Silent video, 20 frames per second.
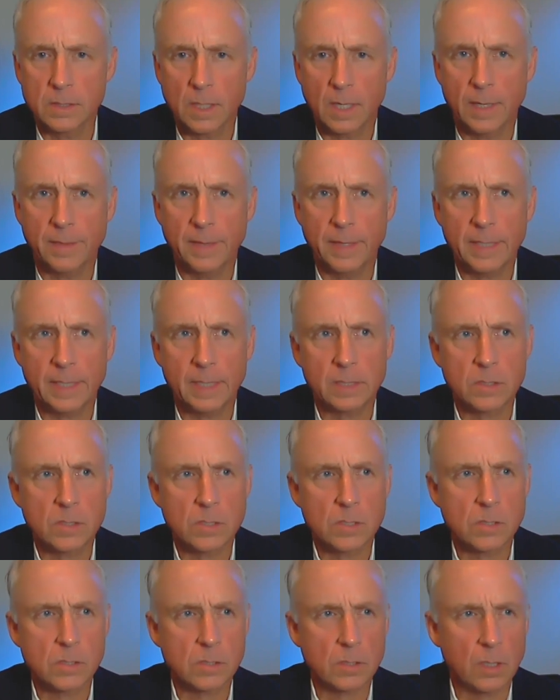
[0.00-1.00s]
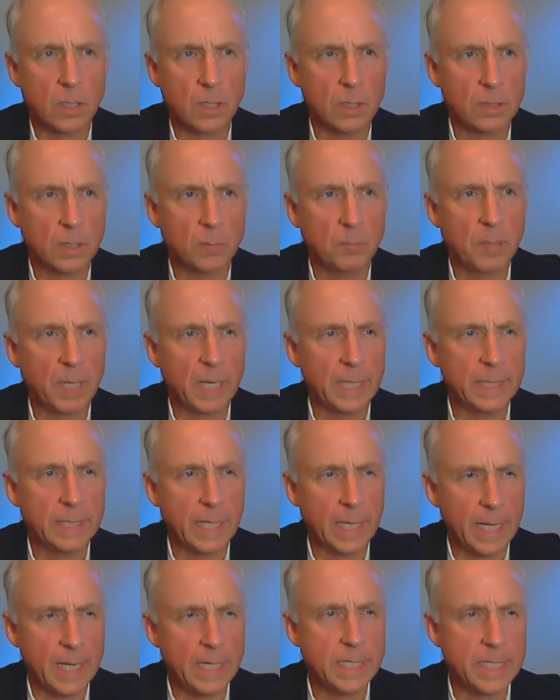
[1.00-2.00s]
I think it's uh, combined
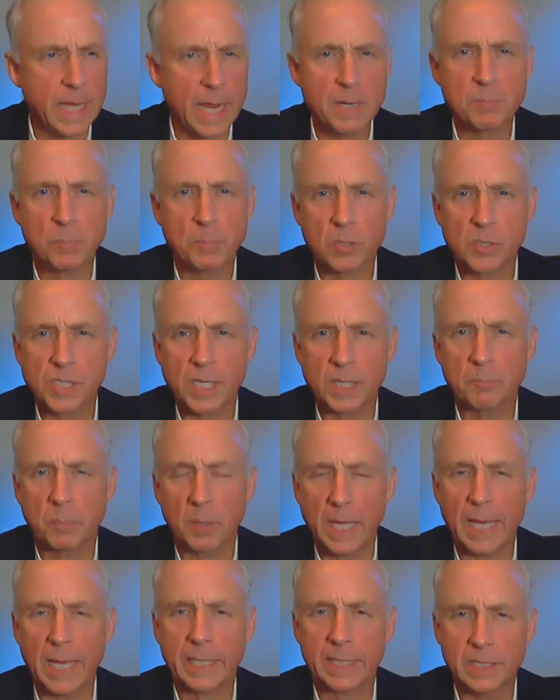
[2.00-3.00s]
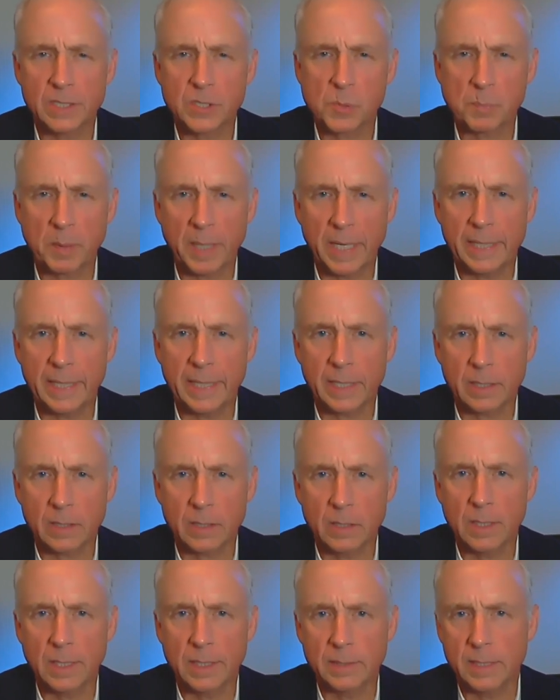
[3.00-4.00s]
88% black and Hispanic,
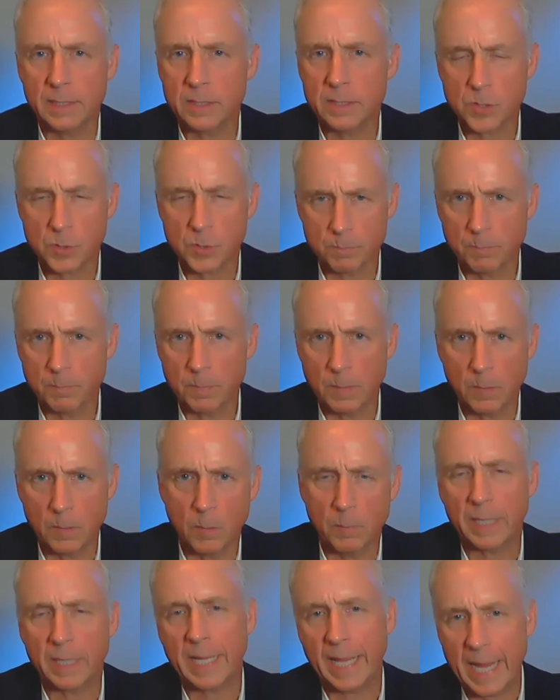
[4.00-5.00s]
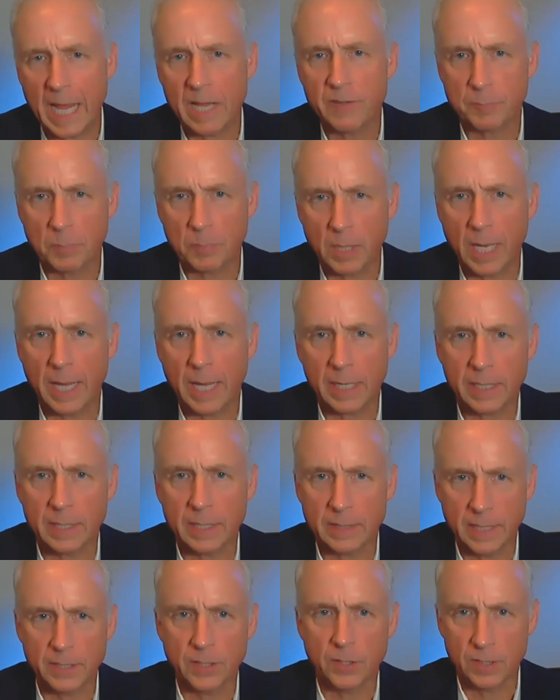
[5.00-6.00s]
uh, and it's about half black
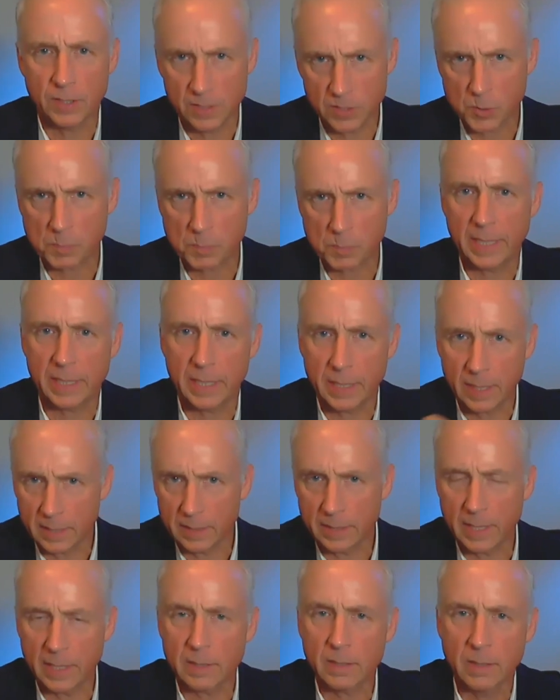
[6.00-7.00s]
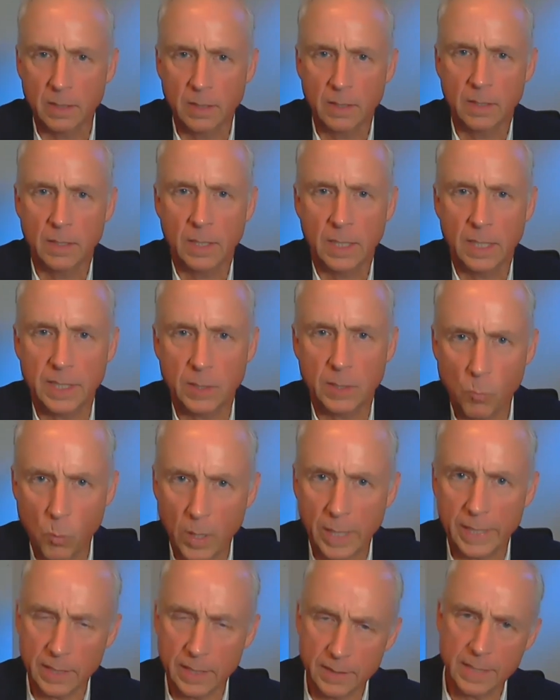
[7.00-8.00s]
and then Hispanic, and then and then
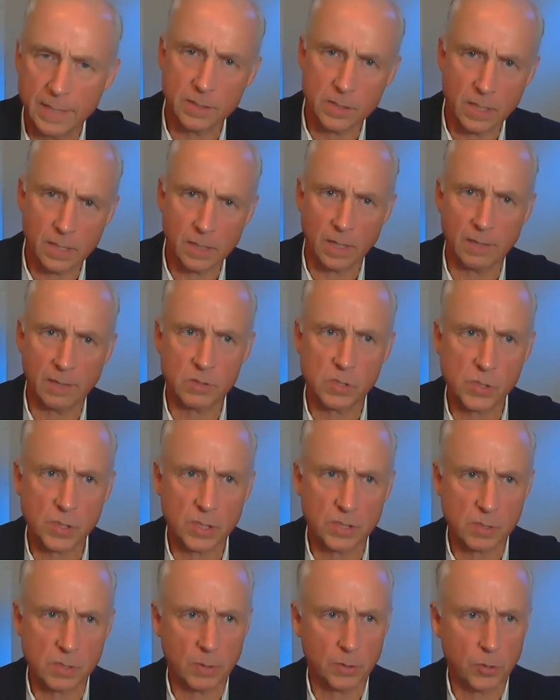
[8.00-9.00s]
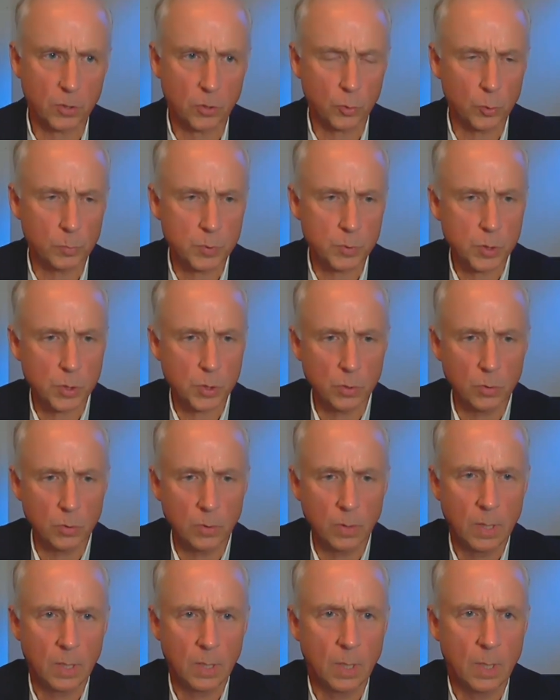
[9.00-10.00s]
white, and then obviously some other groups too.